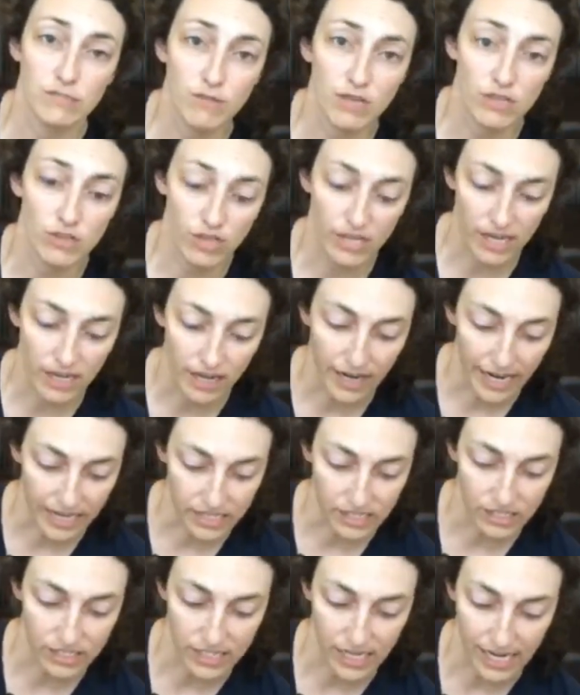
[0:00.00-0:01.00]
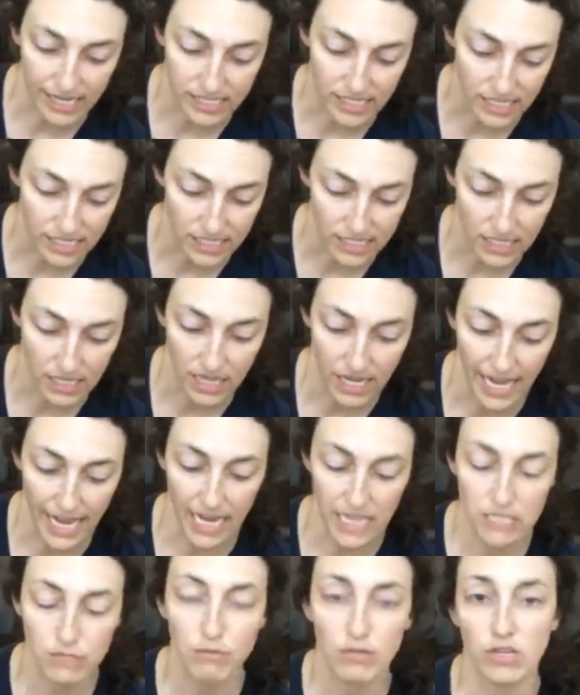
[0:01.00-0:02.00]
we look at our exercises,
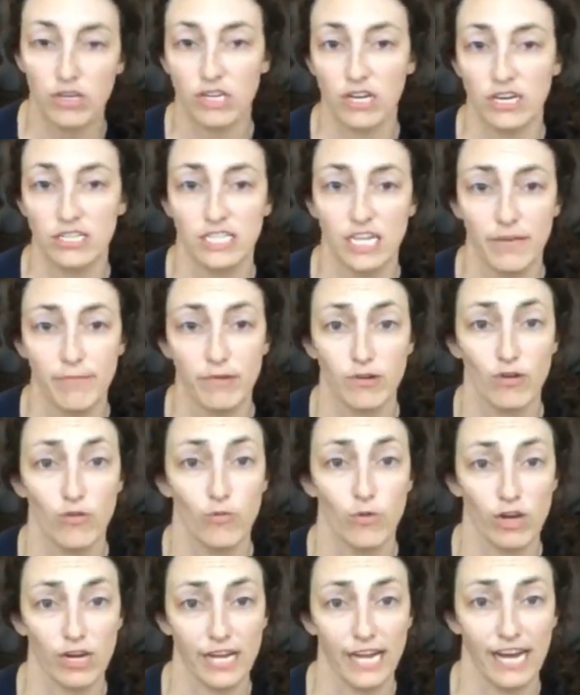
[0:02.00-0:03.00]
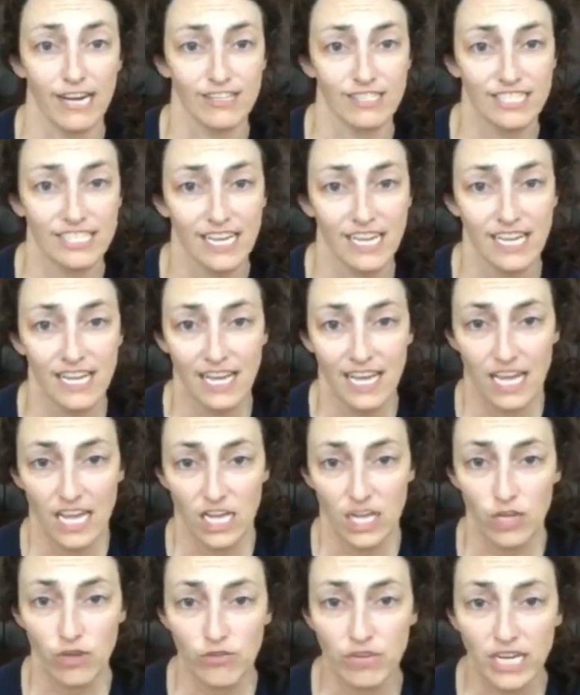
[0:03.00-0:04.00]
as we look at our typical workouts,
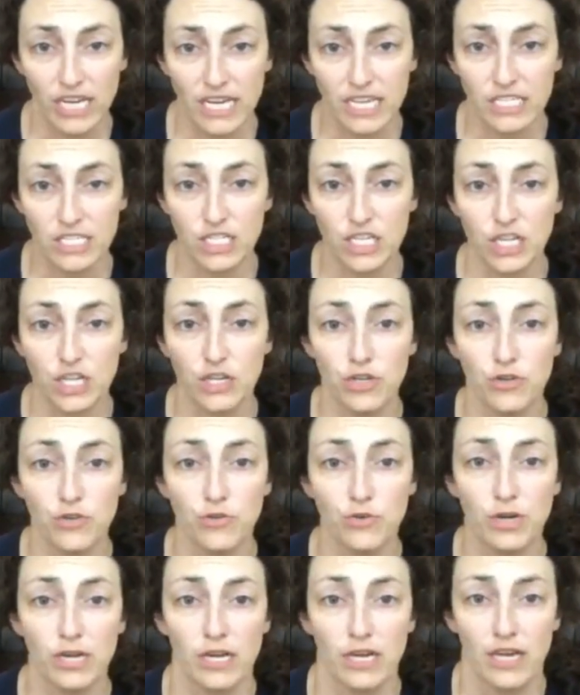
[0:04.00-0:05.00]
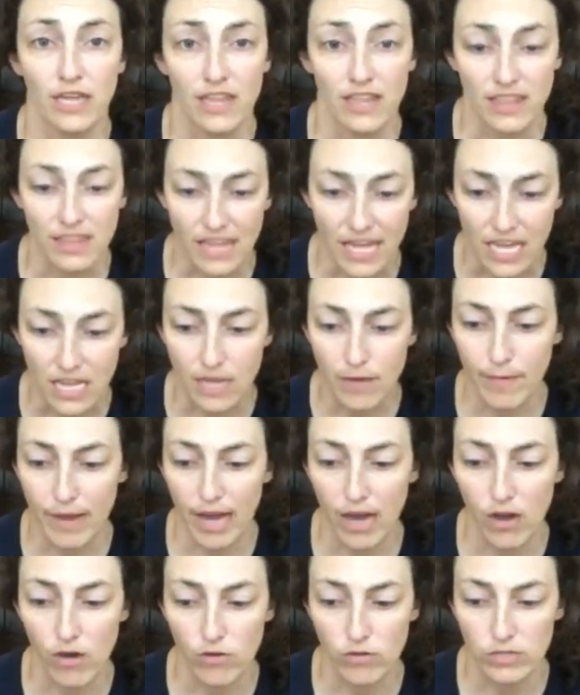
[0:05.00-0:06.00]
you need to think
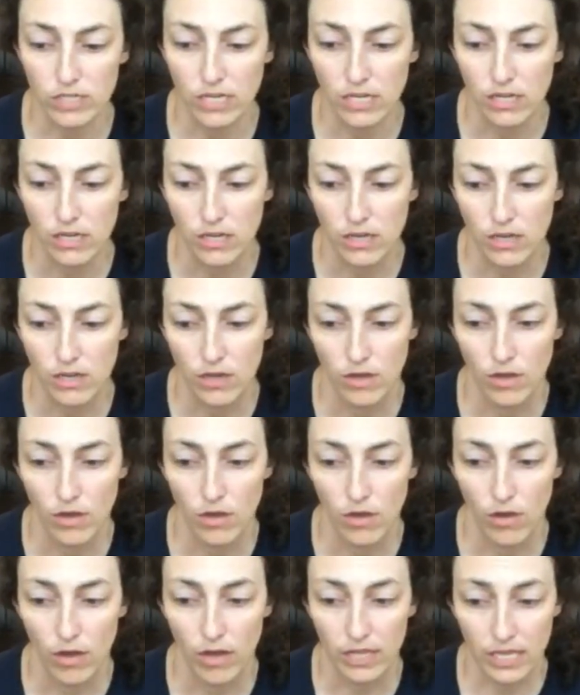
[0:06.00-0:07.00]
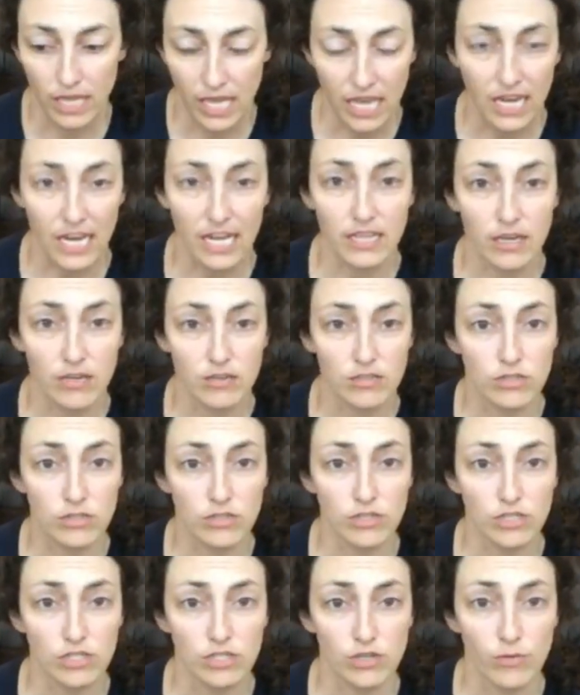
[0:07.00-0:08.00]
about getting those
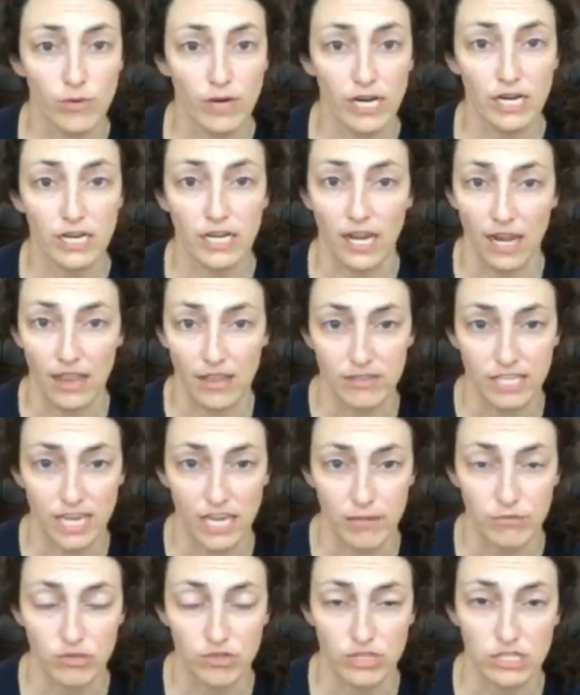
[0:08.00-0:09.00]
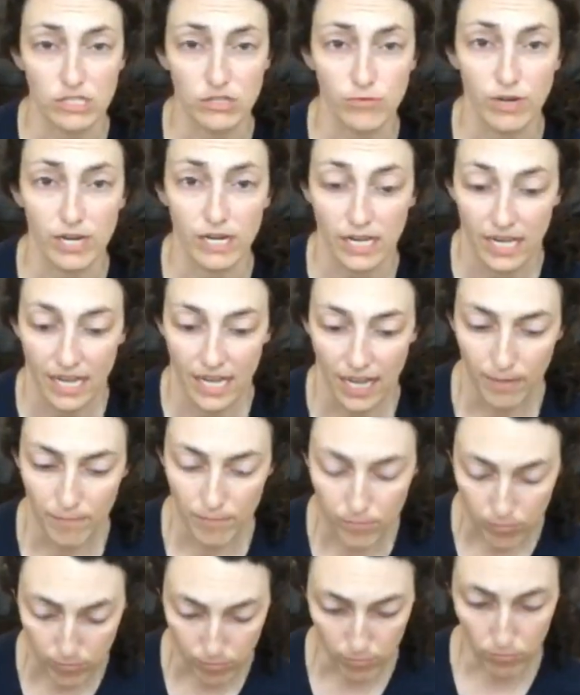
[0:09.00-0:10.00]
glutes to work, getting those hamstrings to work.
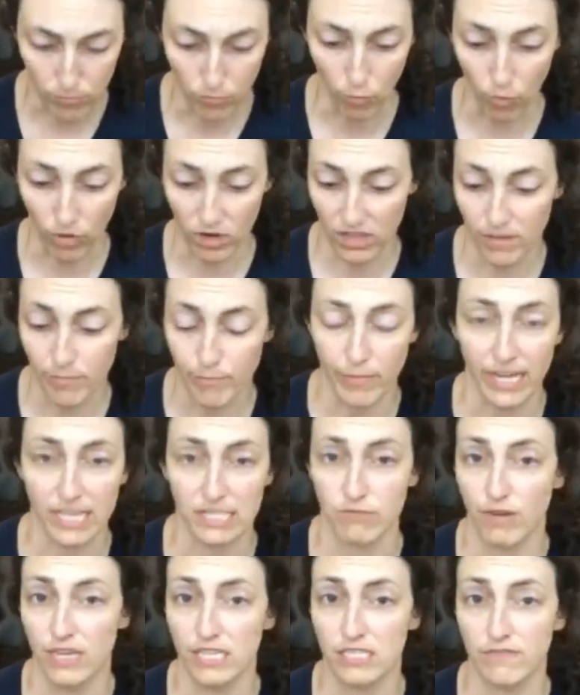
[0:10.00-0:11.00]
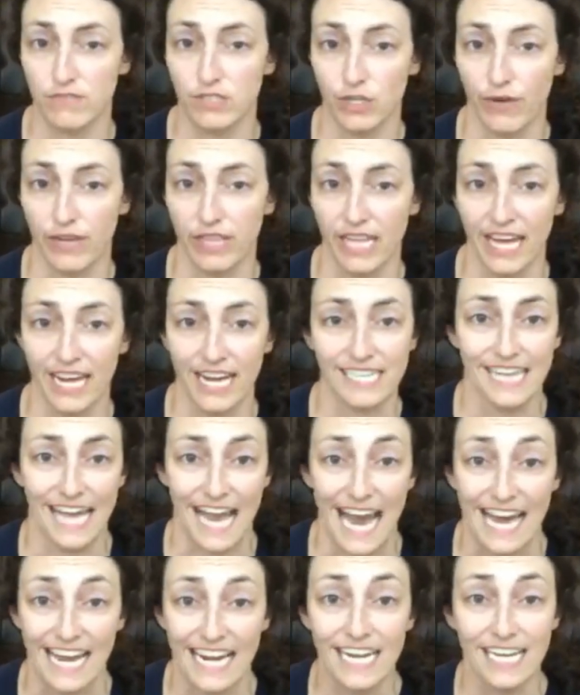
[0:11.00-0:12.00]
One of the best ways of doing that is
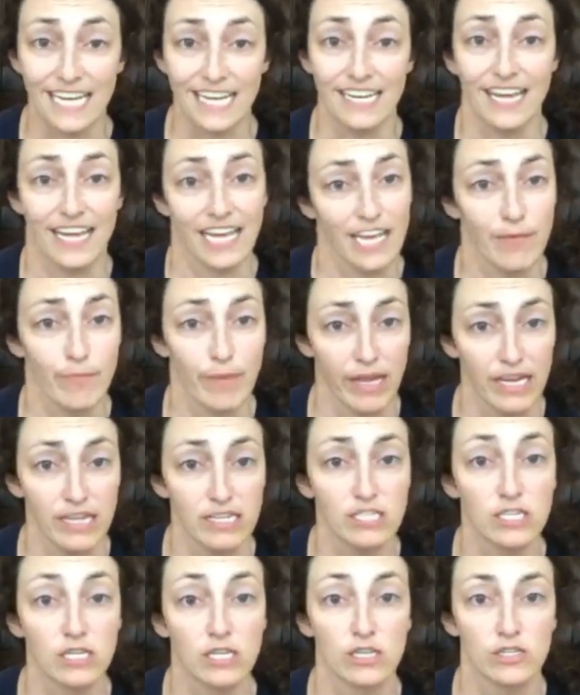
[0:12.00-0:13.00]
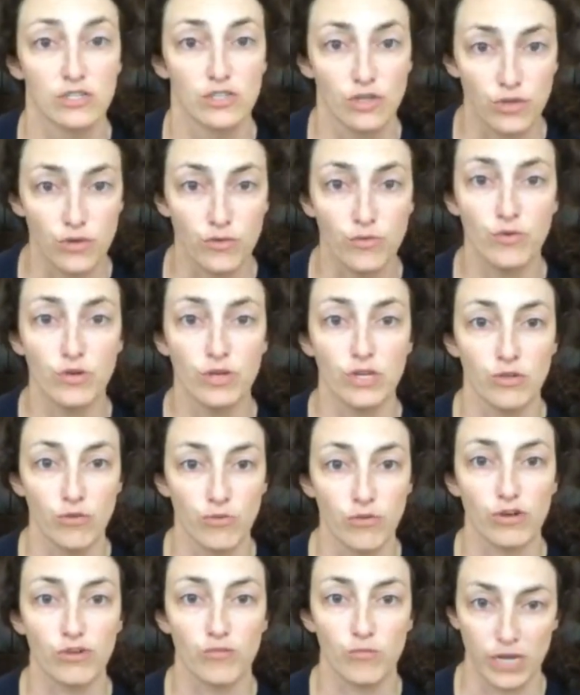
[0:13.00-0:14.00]
adding in a hip hinge to
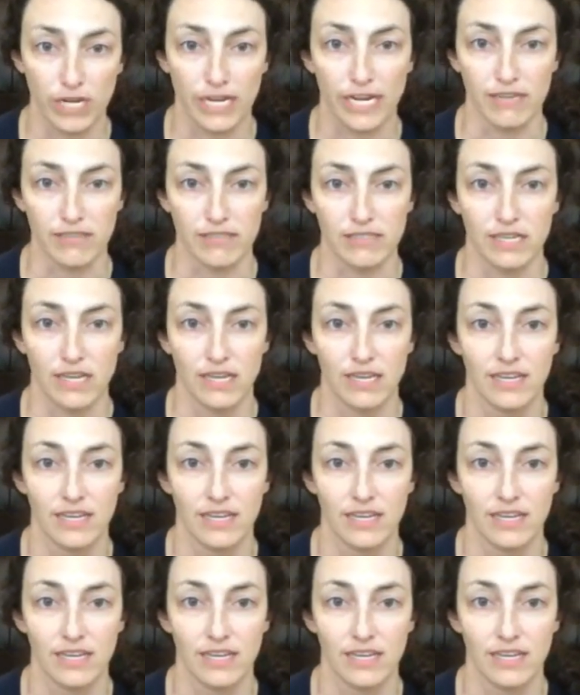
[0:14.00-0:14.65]
your workouts.